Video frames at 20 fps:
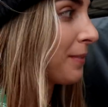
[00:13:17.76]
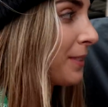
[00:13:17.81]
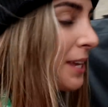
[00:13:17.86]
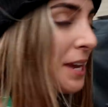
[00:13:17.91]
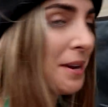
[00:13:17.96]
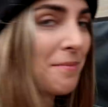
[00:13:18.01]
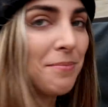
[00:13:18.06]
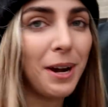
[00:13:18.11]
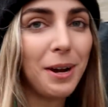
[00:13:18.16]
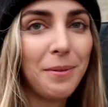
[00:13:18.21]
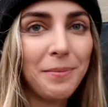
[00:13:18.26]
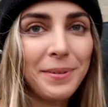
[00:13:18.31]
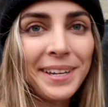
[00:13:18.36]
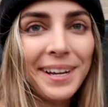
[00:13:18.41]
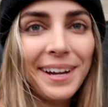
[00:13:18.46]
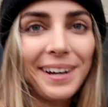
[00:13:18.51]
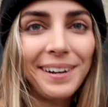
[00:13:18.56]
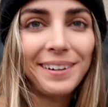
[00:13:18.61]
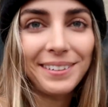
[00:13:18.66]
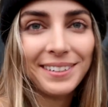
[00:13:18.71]
They brought
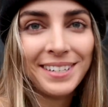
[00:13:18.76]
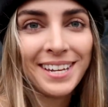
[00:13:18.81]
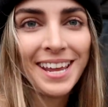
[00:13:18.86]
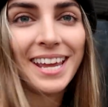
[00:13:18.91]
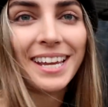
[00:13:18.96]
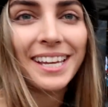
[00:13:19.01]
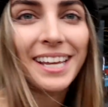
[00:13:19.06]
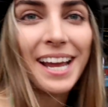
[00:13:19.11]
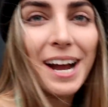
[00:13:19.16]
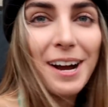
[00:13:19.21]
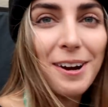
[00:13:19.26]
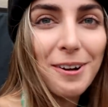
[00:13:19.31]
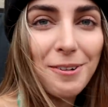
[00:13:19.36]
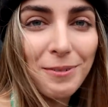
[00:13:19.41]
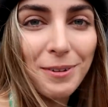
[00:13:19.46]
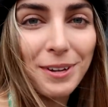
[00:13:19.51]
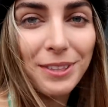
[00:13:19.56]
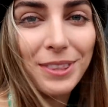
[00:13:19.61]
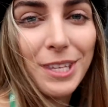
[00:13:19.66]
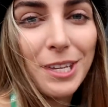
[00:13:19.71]
me out to hang out
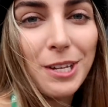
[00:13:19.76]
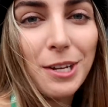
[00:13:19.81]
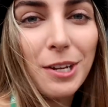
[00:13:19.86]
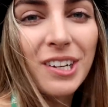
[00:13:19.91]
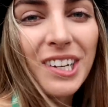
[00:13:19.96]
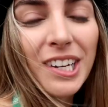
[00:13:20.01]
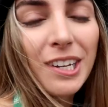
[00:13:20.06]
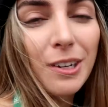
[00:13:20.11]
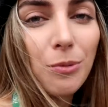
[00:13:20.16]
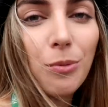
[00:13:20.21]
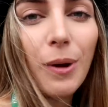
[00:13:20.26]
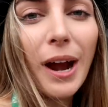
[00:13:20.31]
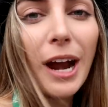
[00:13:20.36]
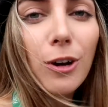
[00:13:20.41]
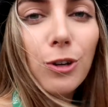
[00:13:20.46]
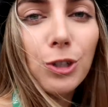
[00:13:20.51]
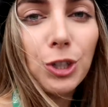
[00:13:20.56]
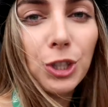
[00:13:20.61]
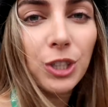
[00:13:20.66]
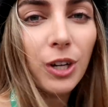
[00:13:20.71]
with the
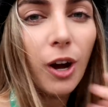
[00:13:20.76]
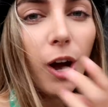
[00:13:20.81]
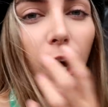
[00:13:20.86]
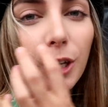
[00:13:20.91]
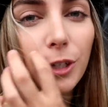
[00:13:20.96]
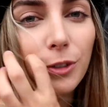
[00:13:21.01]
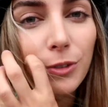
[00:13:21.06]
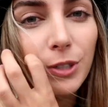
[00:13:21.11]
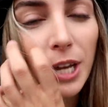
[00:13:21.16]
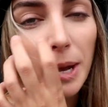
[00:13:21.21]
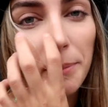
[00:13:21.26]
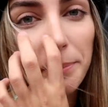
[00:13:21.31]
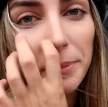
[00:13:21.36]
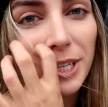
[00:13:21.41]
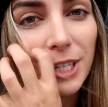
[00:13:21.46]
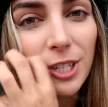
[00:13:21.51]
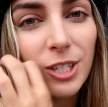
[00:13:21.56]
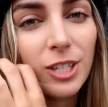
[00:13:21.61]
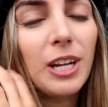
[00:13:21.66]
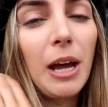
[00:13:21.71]
Roush
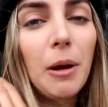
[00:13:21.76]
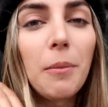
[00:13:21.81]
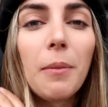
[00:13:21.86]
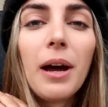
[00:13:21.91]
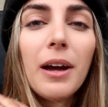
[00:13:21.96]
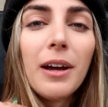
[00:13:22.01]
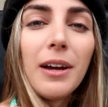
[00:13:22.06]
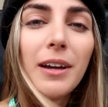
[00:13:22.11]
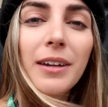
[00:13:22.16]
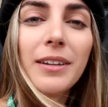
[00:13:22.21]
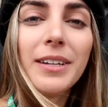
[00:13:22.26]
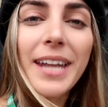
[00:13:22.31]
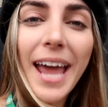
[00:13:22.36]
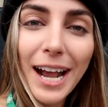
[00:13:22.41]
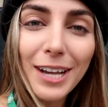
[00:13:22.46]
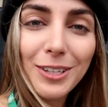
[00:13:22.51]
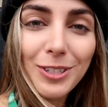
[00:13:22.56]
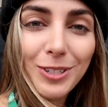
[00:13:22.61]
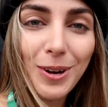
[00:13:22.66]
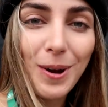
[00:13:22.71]
Autotempest
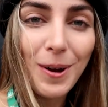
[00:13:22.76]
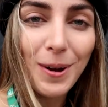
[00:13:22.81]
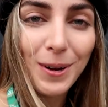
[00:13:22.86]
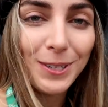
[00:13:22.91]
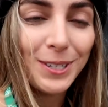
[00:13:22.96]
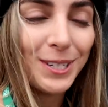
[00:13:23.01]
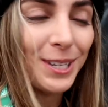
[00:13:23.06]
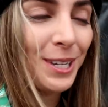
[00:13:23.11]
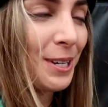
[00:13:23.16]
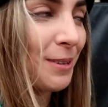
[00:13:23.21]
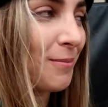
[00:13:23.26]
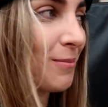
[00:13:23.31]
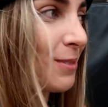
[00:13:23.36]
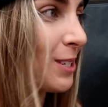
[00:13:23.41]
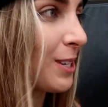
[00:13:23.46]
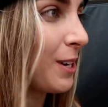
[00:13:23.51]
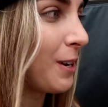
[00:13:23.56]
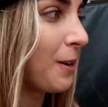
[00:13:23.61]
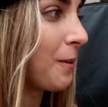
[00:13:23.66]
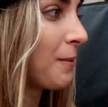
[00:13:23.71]
NASCAR team.
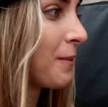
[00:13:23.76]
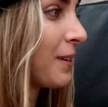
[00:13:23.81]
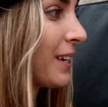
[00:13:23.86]
So